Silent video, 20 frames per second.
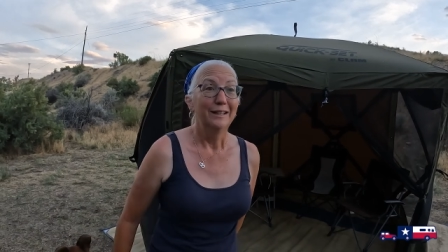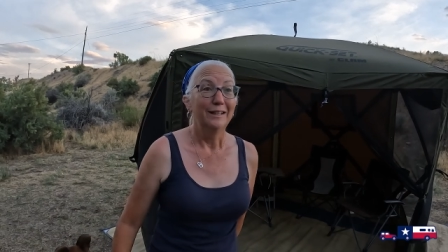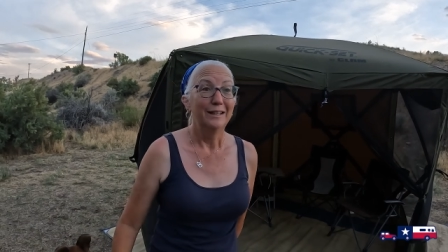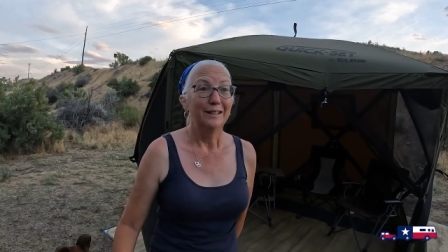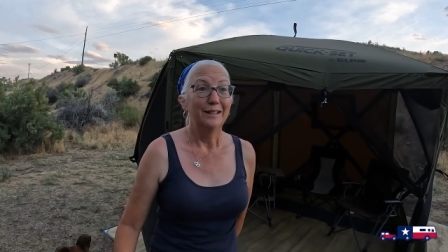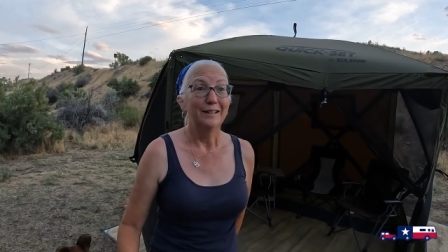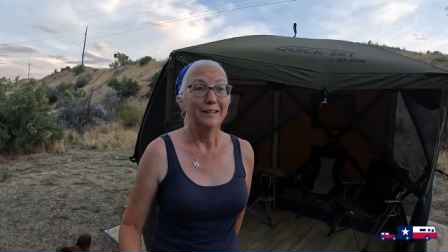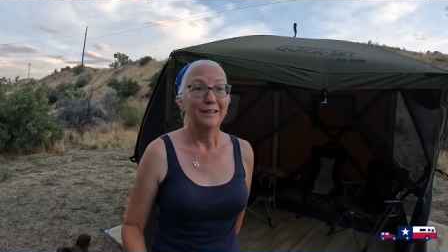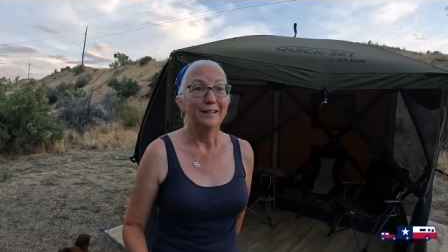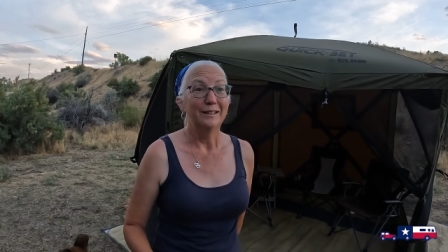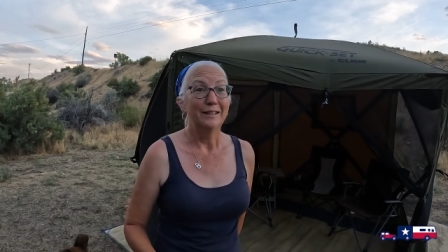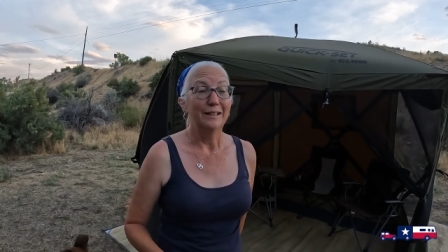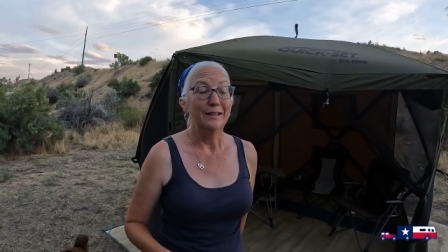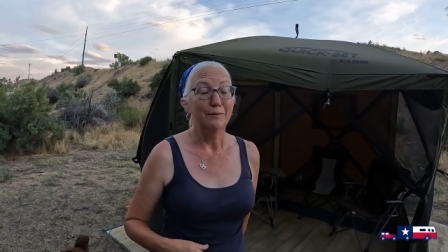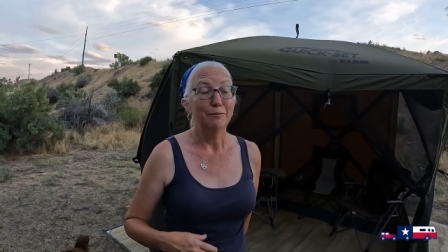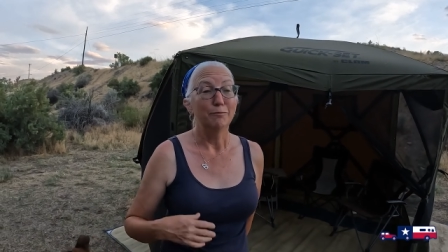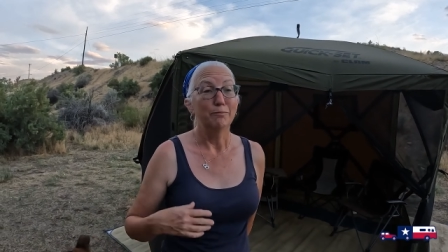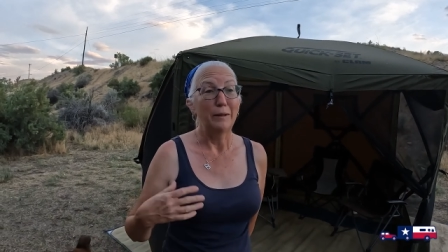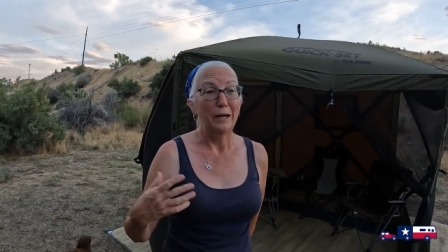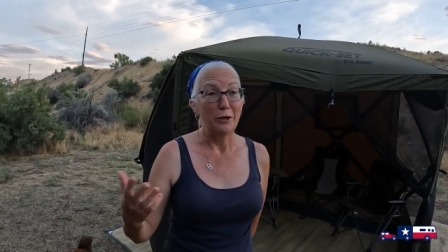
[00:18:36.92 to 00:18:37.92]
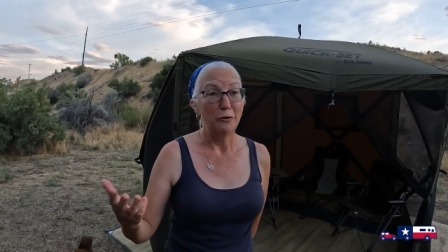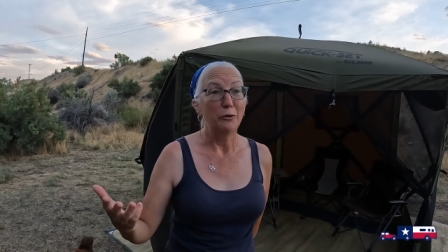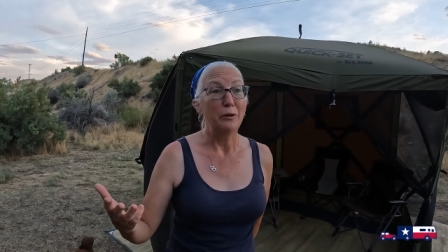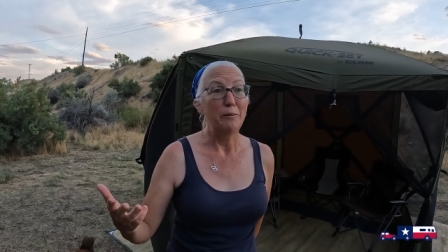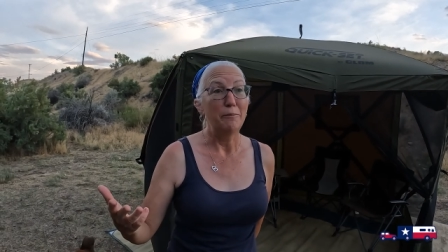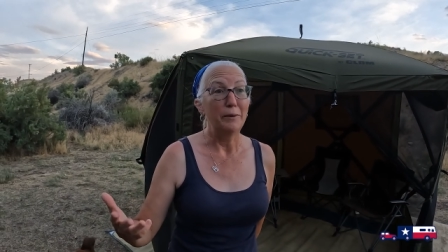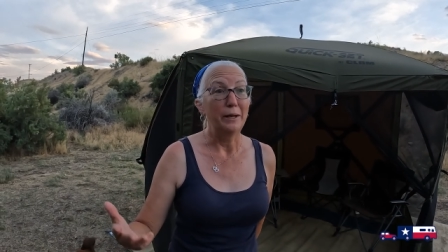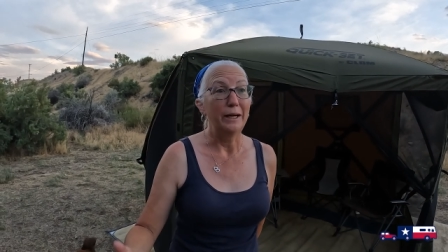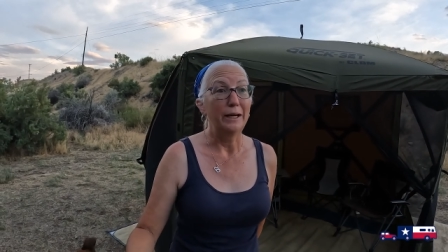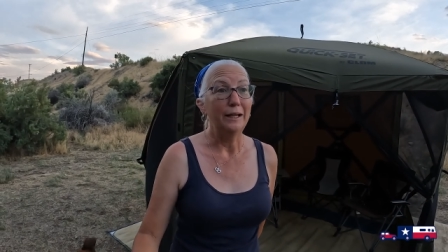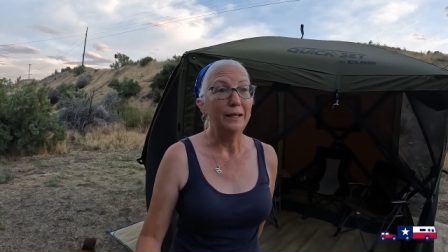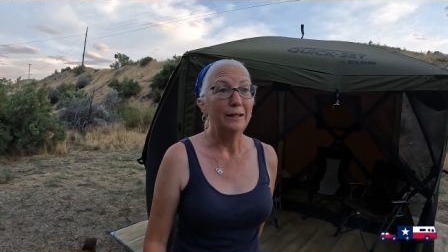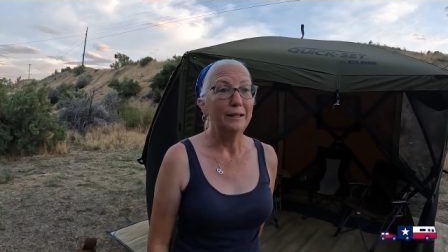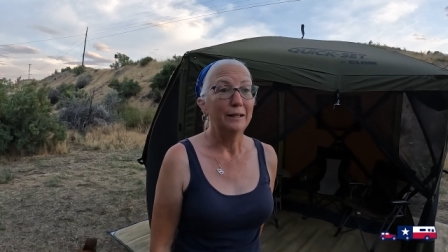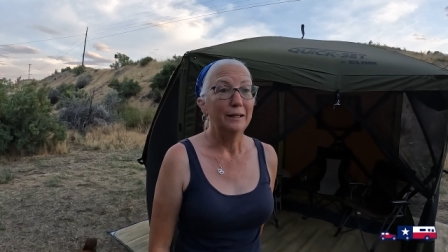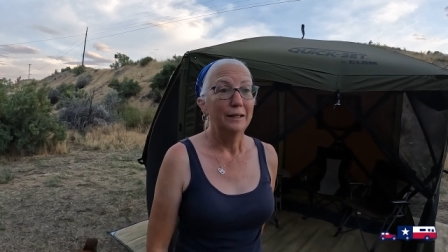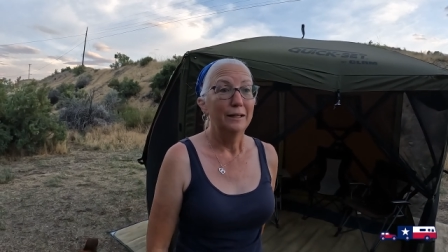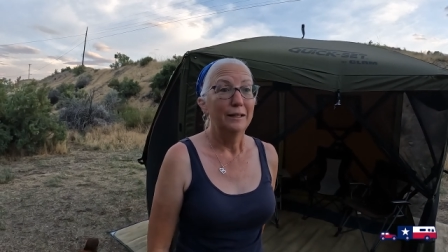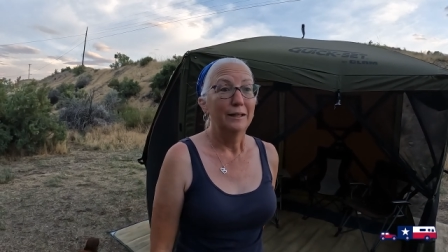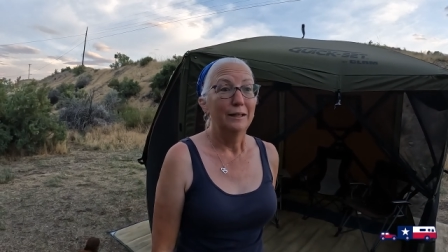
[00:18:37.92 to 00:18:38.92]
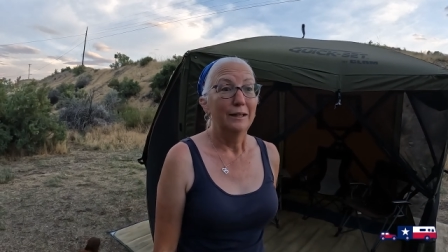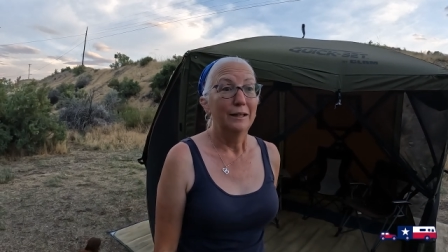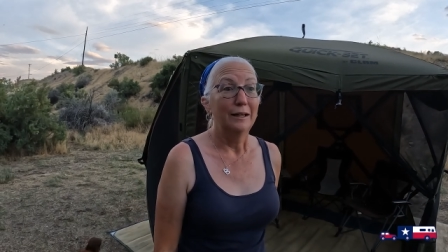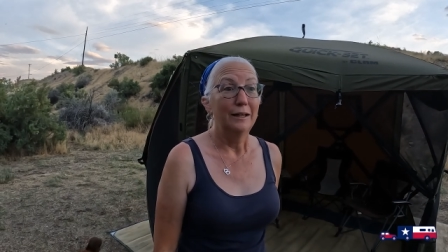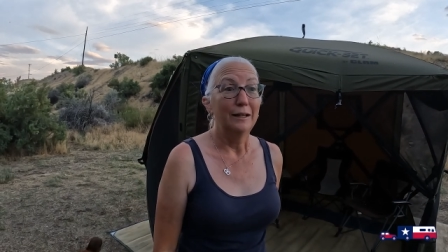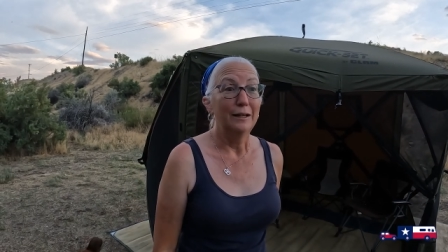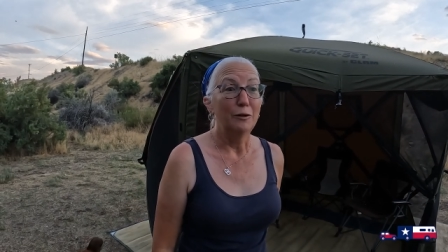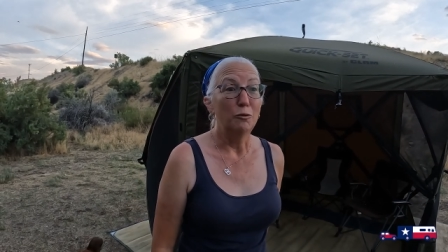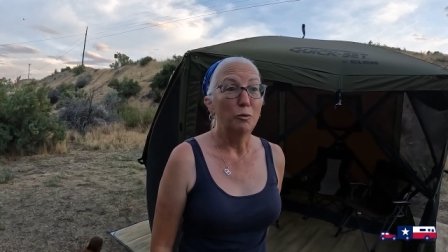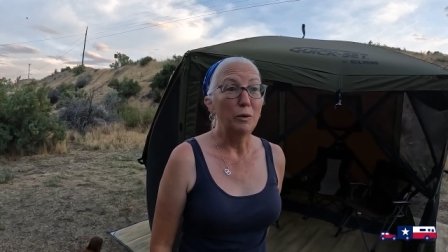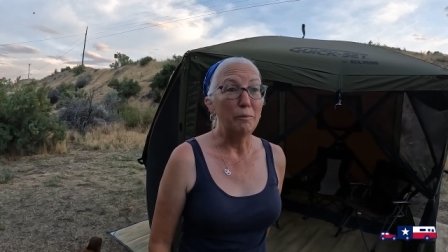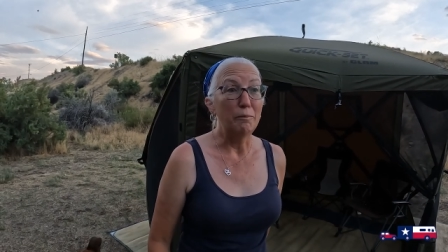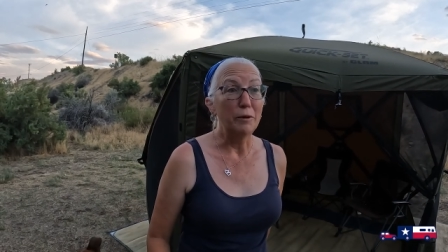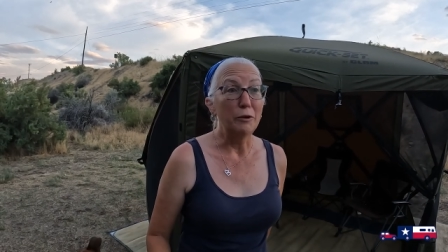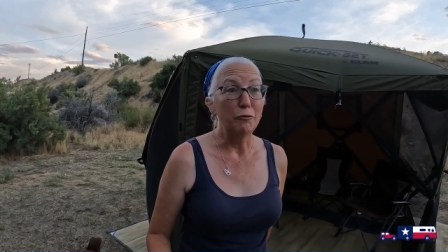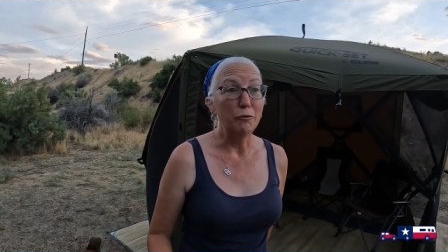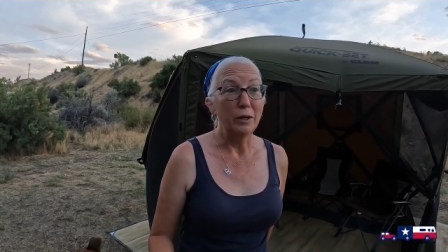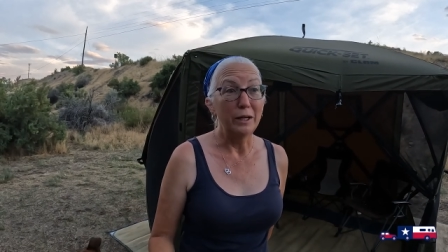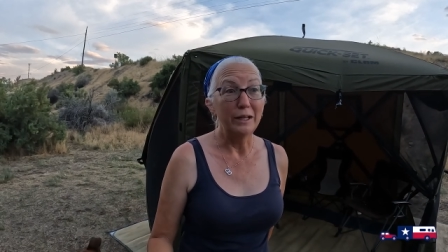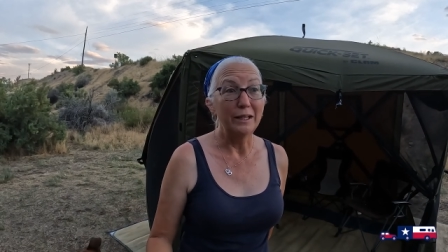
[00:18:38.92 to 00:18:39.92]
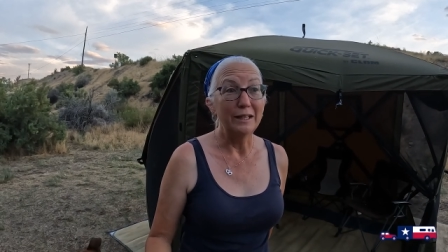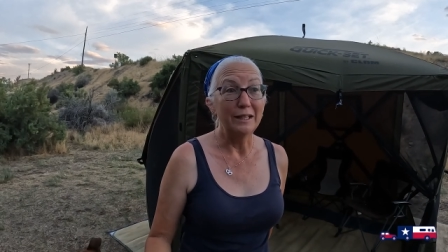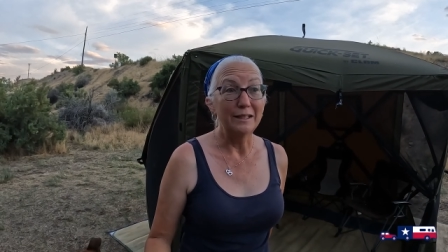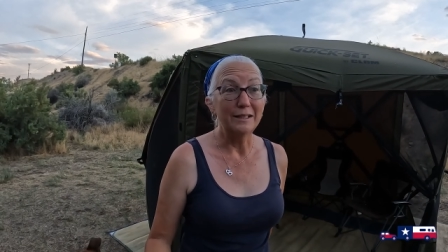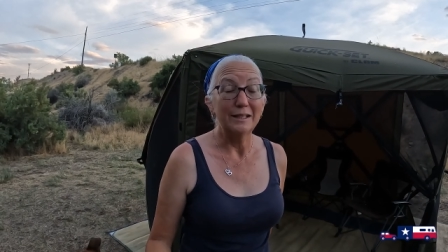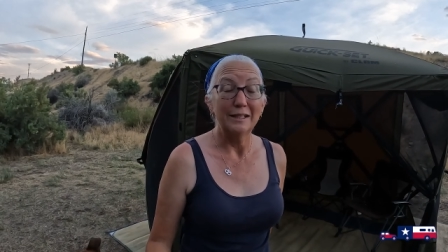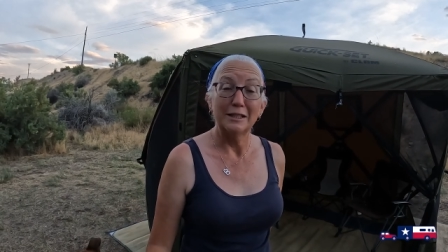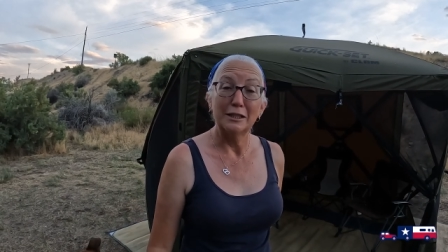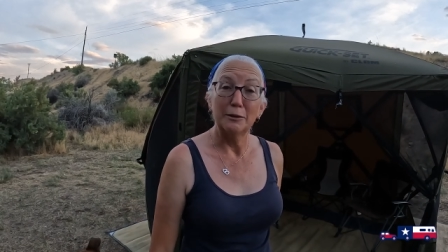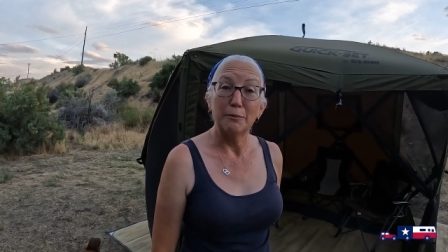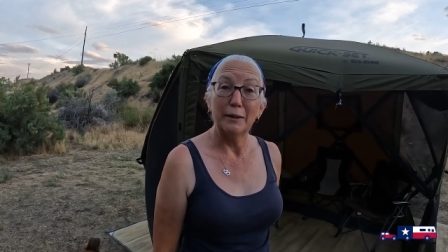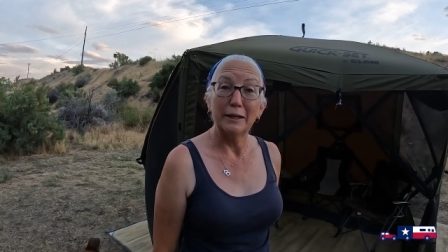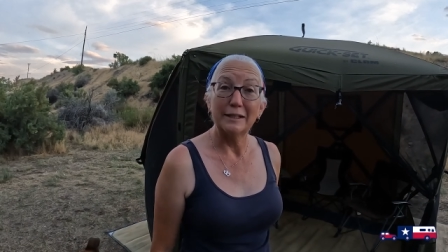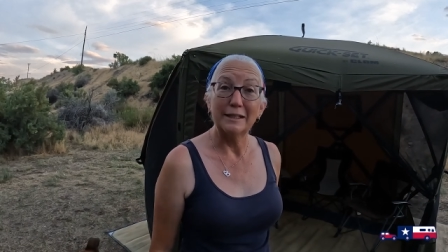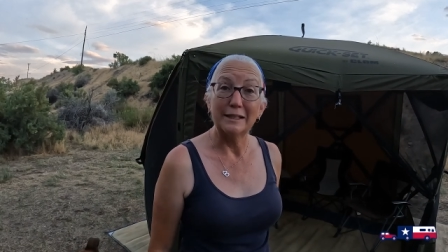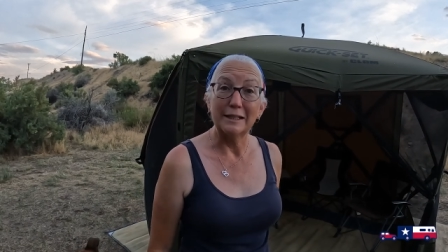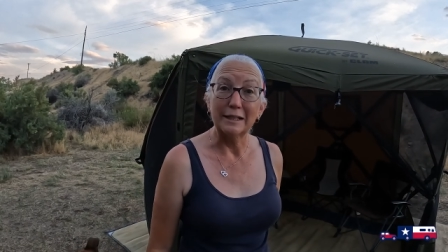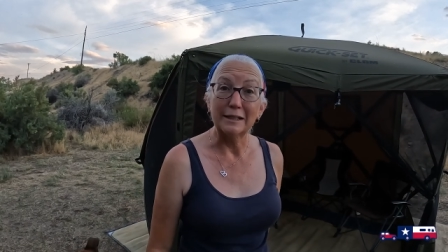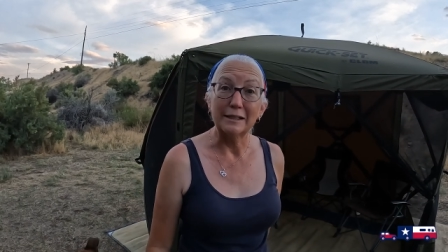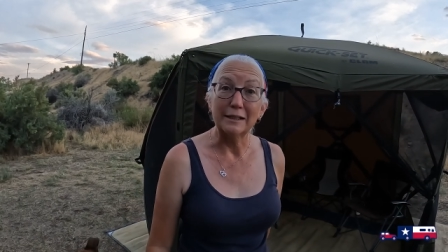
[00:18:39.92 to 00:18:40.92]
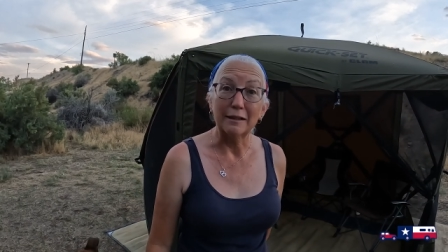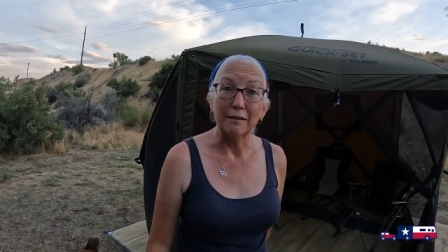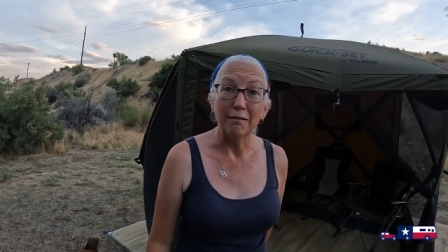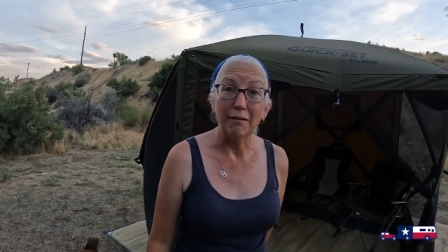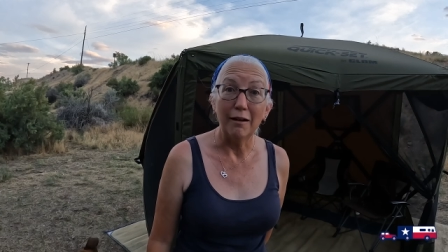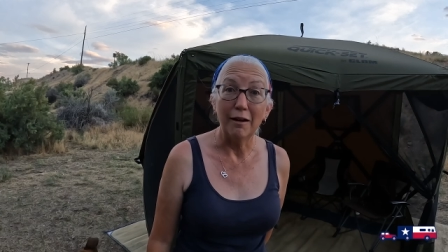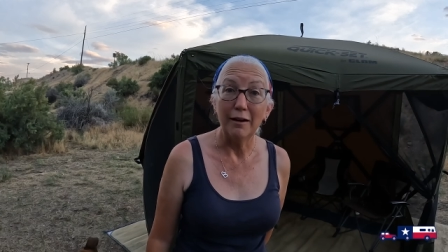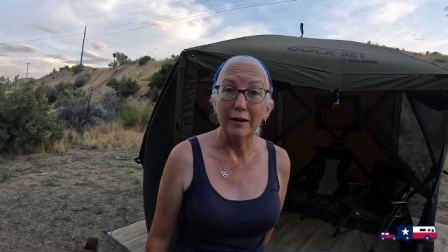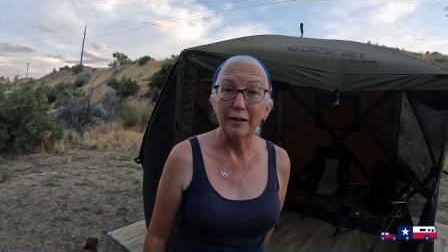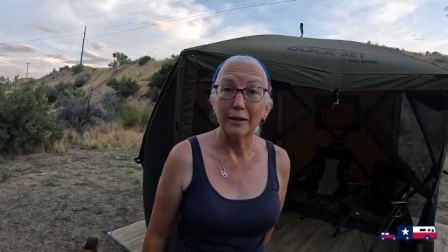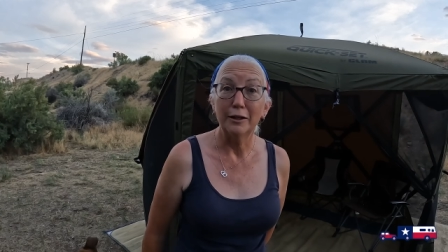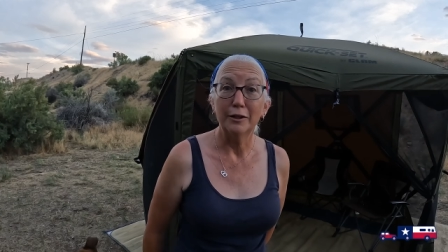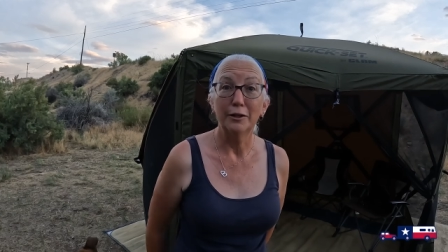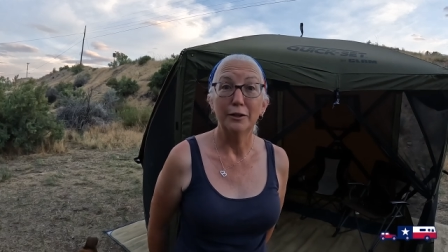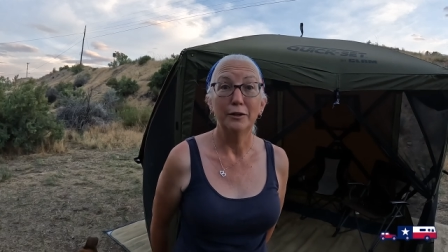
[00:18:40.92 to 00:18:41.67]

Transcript: uh, battery bank. Uh, we've been running it since about six o'clock.